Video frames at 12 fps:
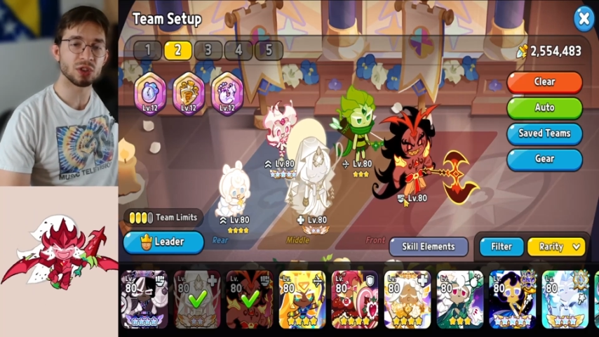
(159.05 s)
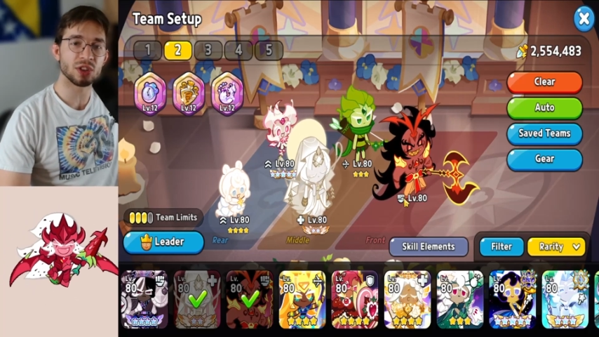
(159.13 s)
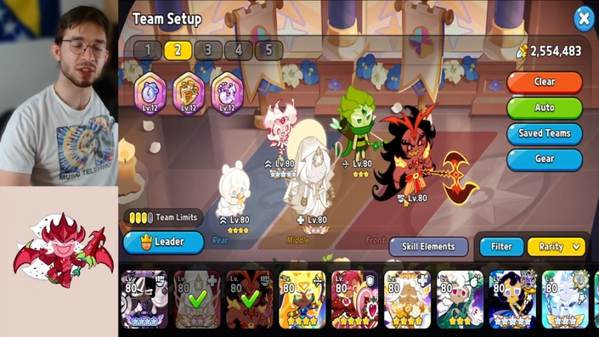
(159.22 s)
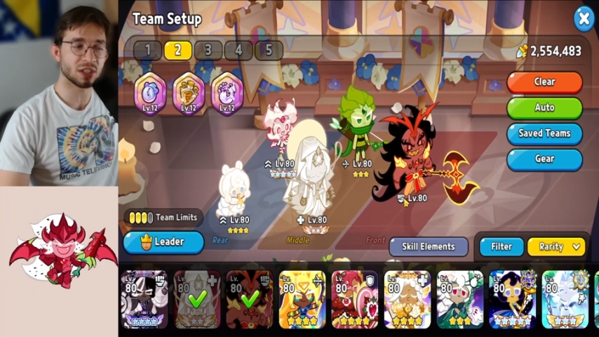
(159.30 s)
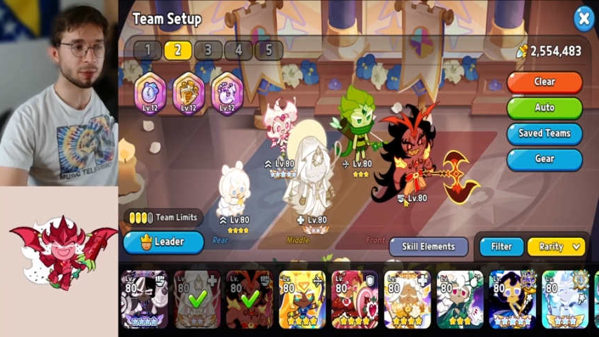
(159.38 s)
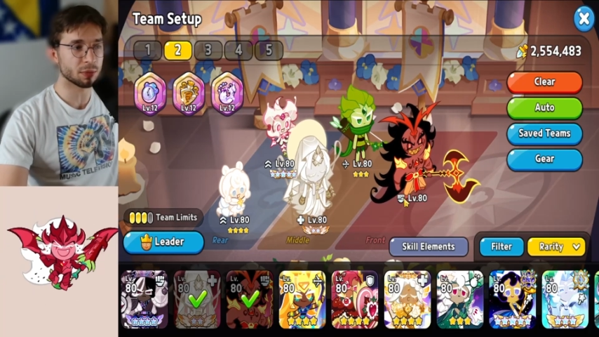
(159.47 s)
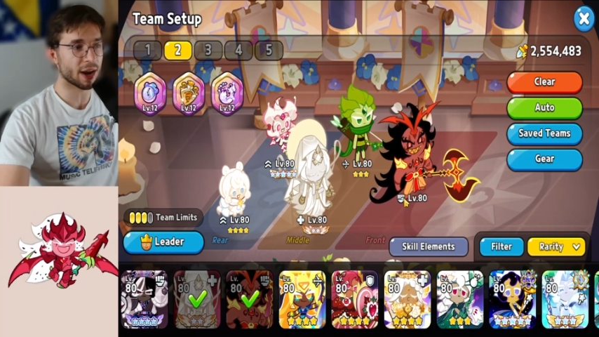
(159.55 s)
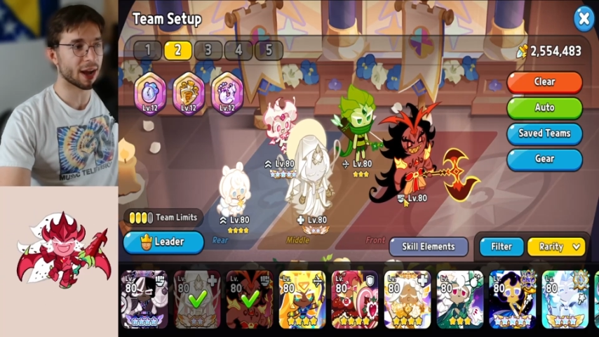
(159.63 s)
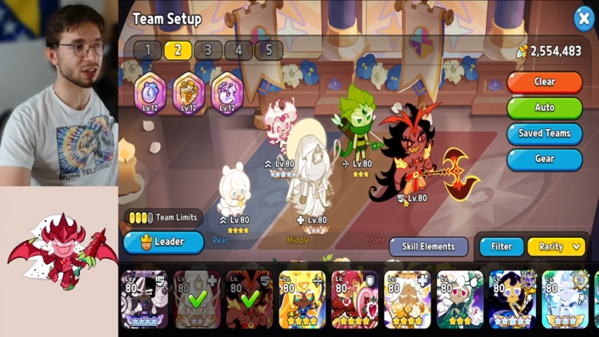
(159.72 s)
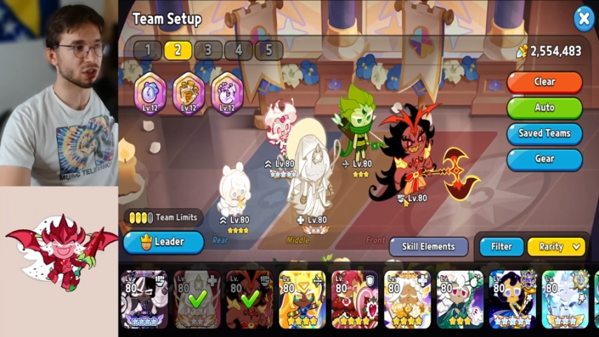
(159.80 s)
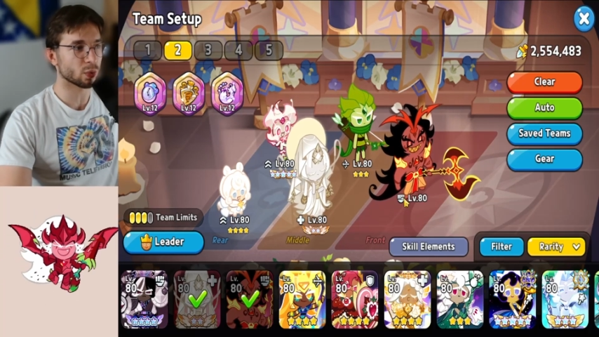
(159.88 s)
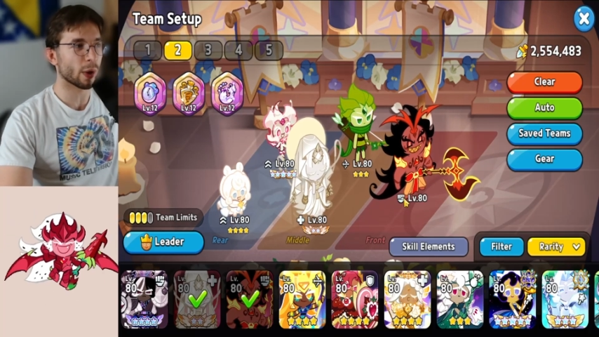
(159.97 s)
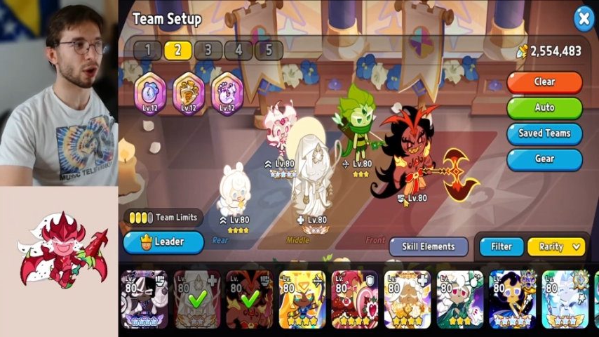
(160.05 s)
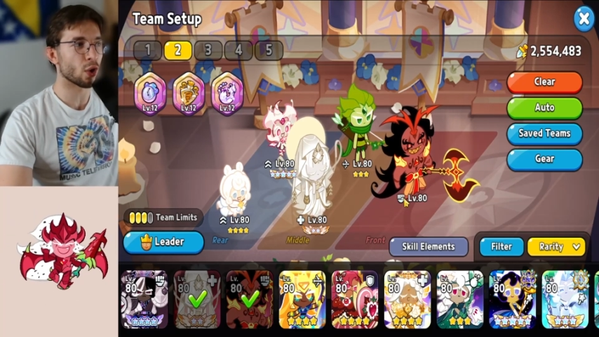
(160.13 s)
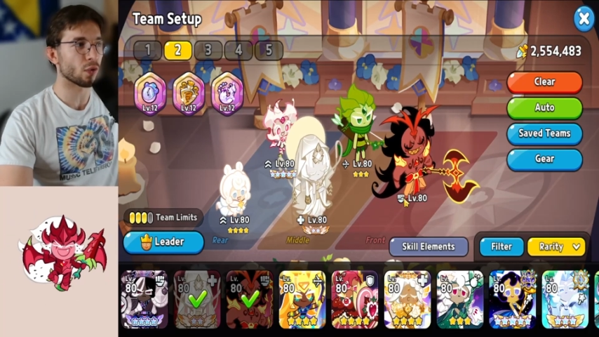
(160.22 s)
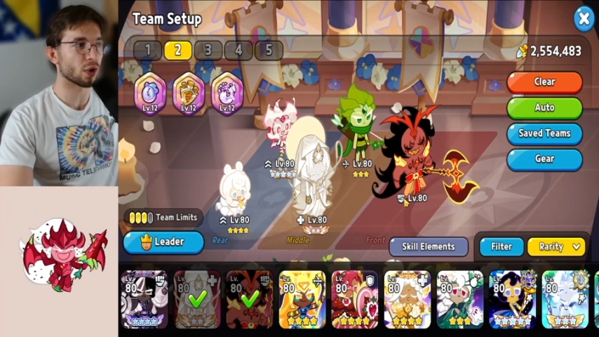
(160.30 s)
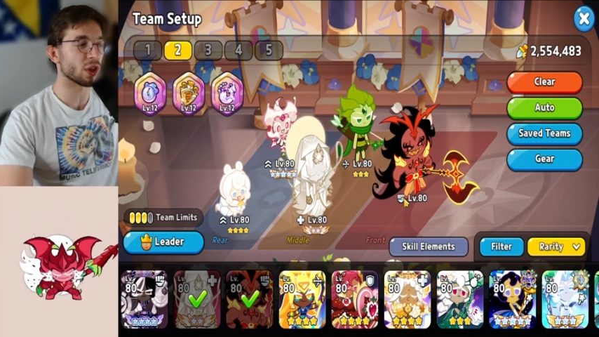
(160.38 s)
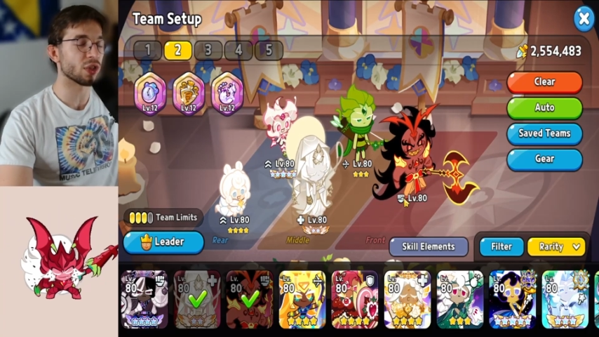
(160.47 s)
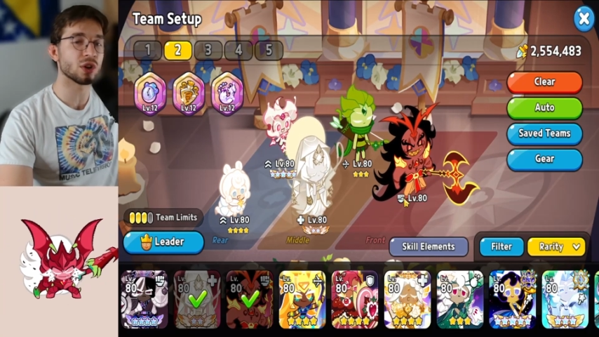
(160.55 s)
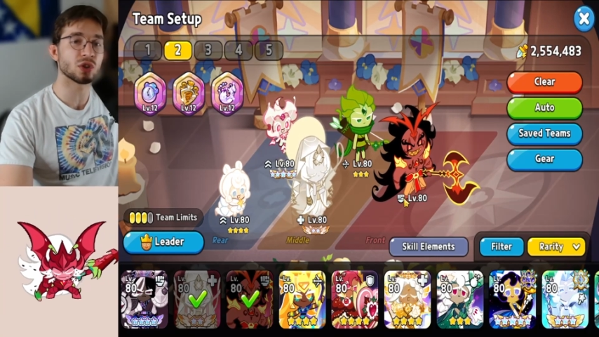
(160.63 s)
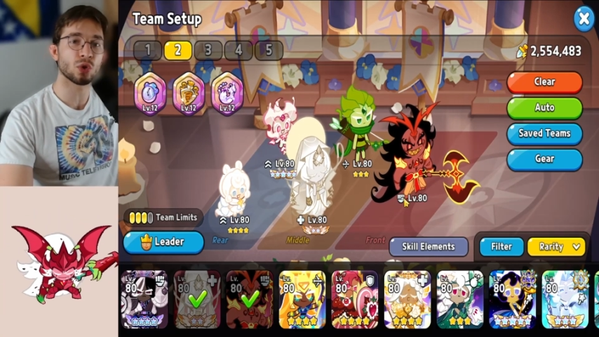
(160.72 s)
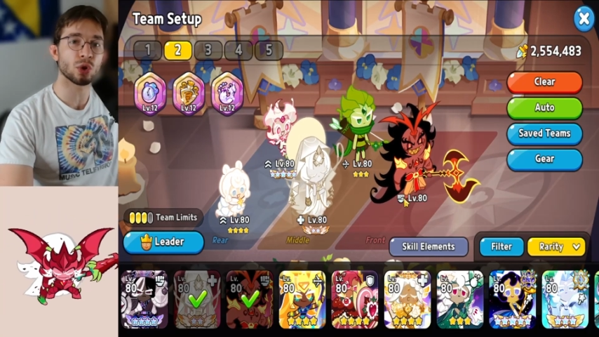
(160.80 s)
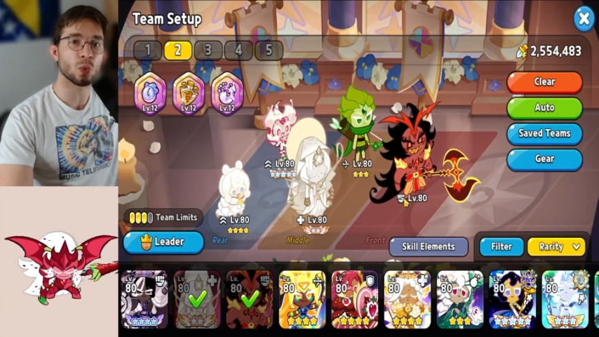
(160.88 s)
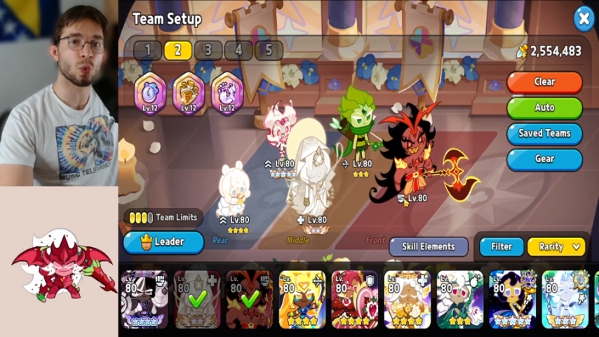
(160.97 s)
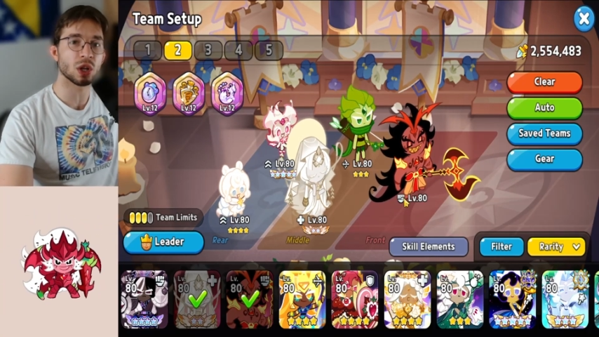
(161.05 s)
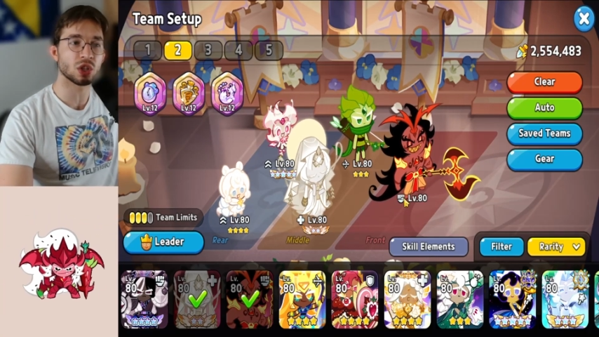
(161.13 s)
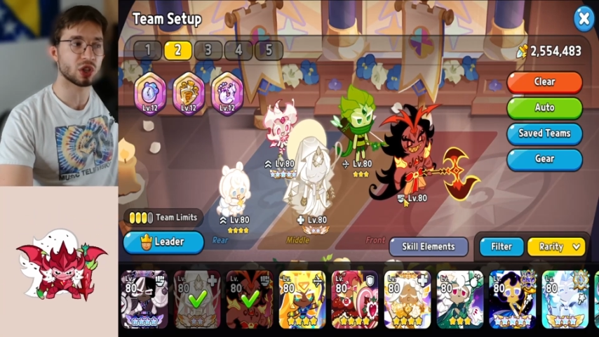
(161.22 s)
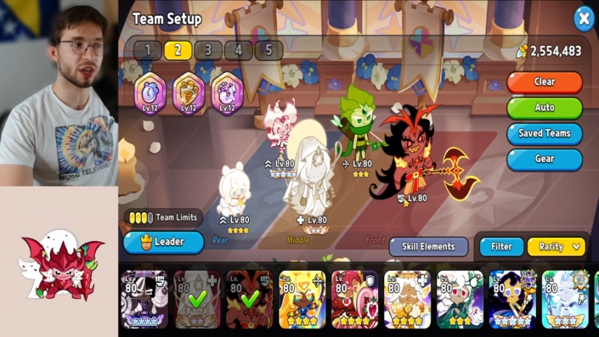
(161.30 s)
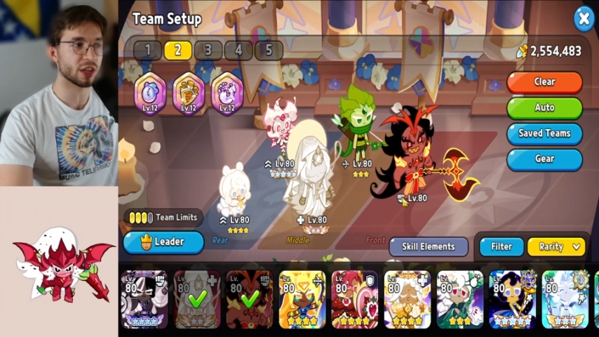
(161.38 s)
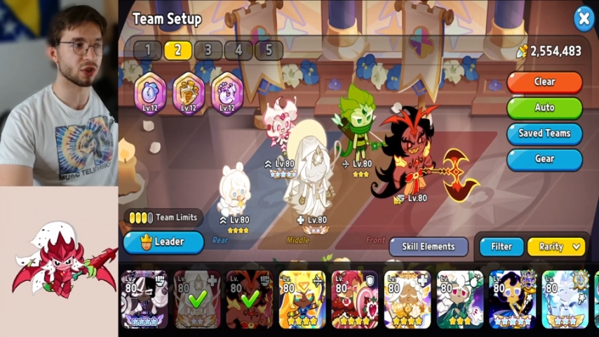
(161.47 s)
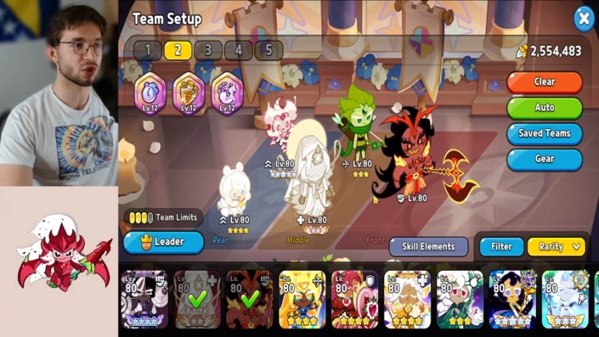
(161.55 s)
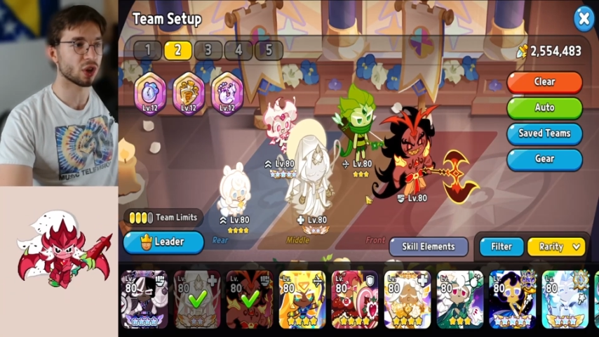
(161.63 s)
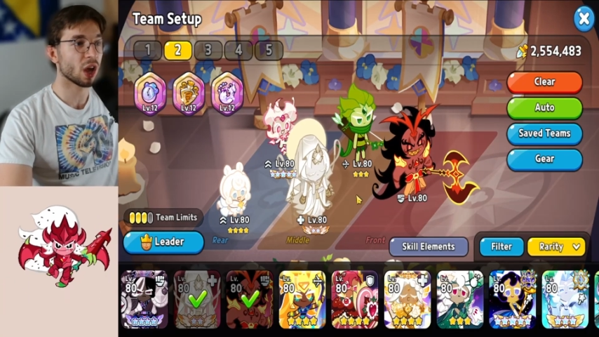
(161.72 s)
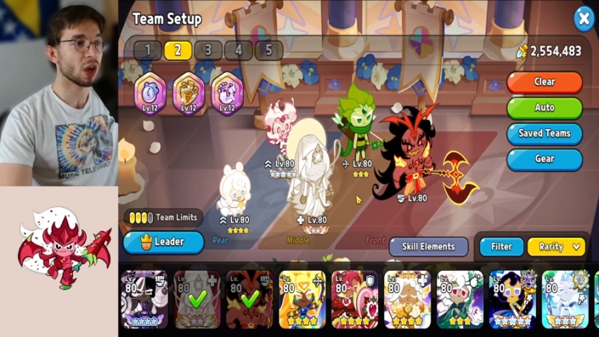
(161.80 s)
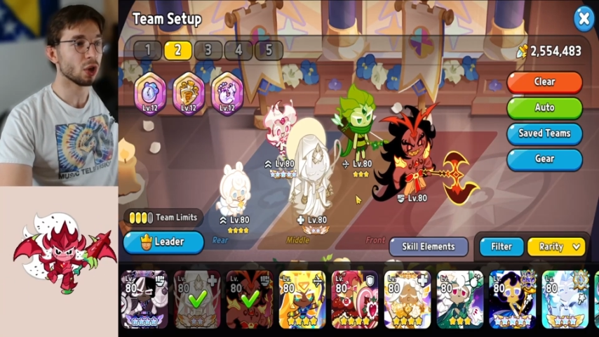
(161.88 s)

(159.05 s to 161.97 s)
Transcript: to the team that I just went over, and there's only one change.